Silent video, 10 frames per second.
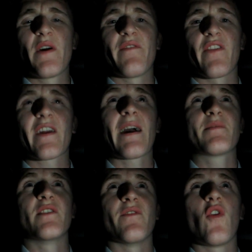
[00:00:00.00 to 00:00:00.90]
waiting for the
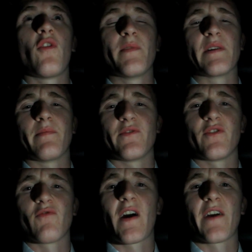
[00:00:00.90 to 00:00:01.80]
captain of all people
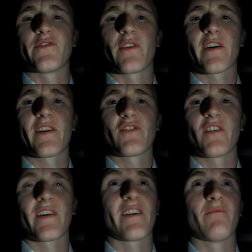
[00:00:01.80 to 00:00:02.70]
to arrive so I can
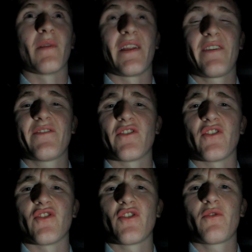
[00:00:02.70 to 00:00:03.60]
actually give him a lift to
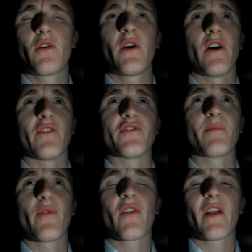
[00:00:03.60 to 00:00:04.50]
the do. And
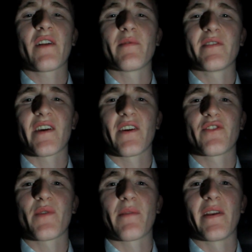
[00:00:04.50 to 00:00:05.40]
some other lad have been sat here
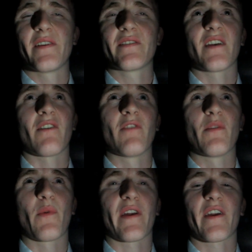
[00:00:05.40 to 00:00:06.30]
20 minutes now. I
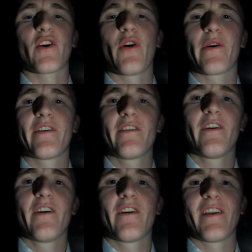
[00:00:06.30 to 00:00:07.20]
really want to get going.
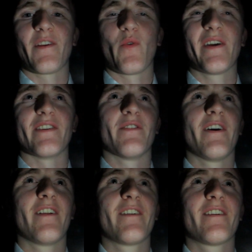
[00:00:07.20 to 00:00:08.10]
Yeah, we as
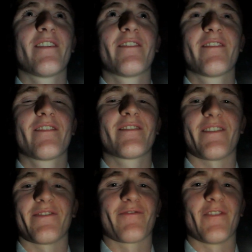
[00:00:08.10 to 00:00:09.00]
well.
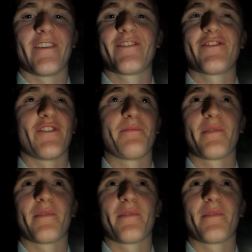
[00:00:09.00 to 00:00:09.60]
Sounds really stupid.